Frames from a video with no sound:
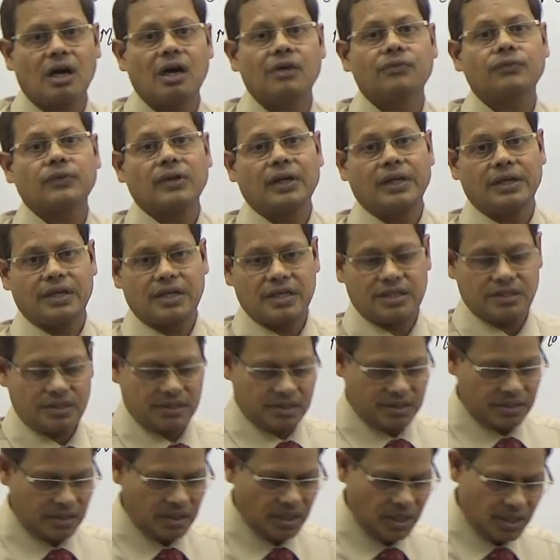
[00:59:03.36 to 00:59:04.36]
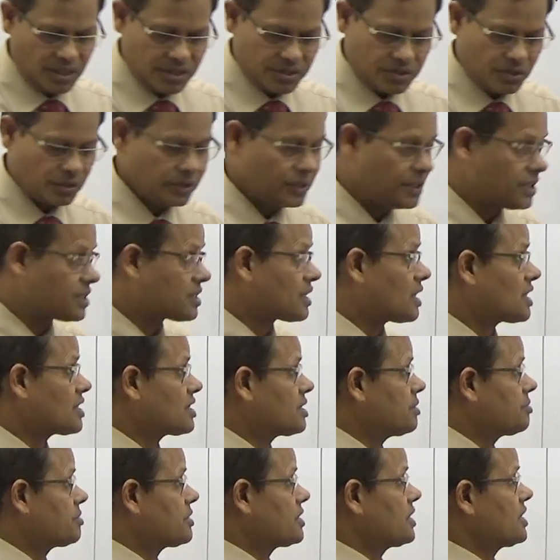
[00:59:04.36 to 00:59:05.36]
of clearance. So this
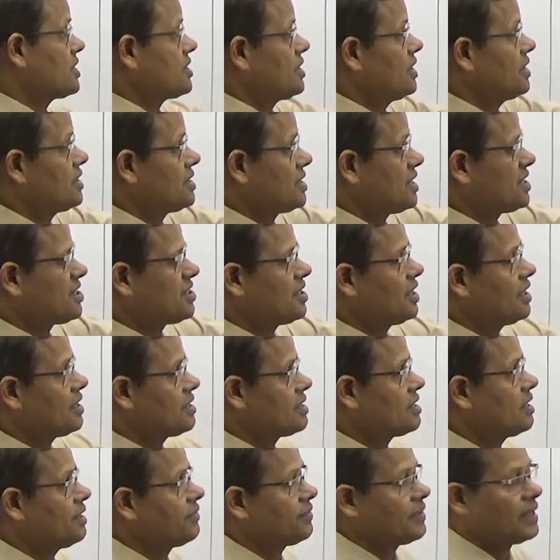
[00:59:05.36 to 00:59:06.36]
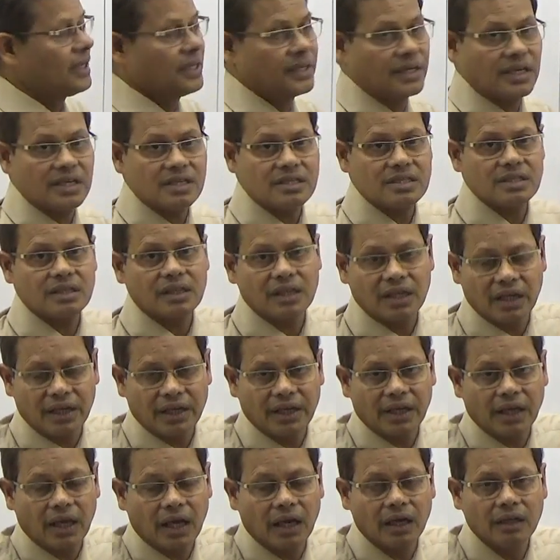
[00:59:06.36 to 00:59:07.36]
customs station is a station of clearance in
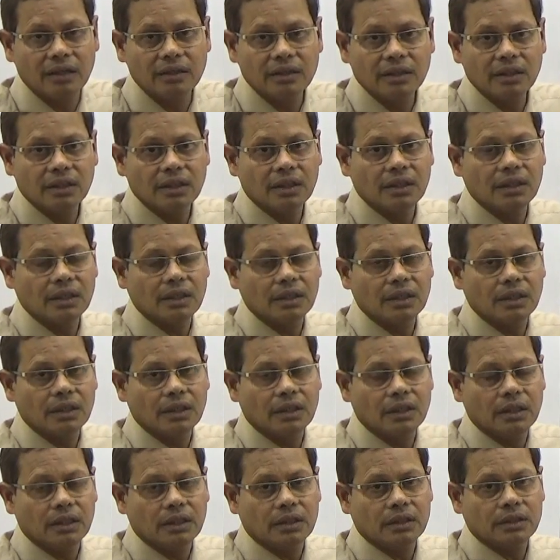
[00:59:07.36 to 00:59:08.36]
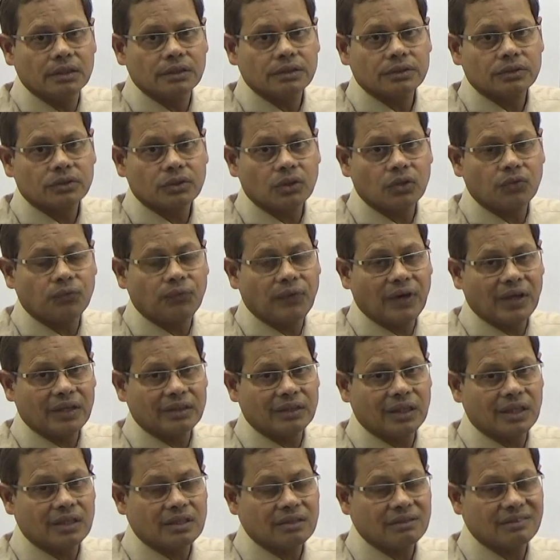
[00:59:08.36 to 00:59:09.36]
India. So for
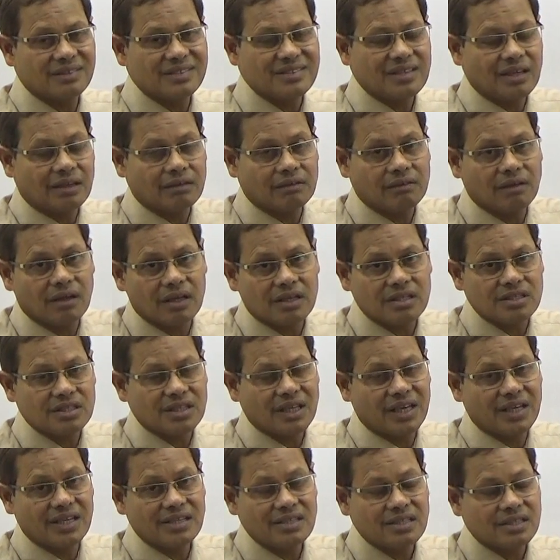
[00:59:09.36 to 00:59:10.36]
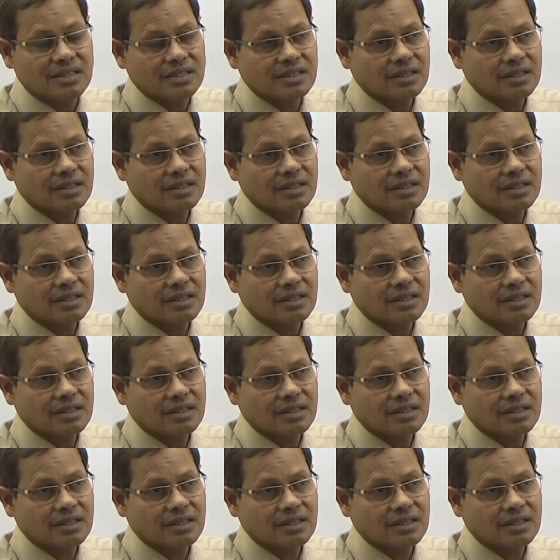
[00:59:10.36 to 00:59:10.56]
that the circular says,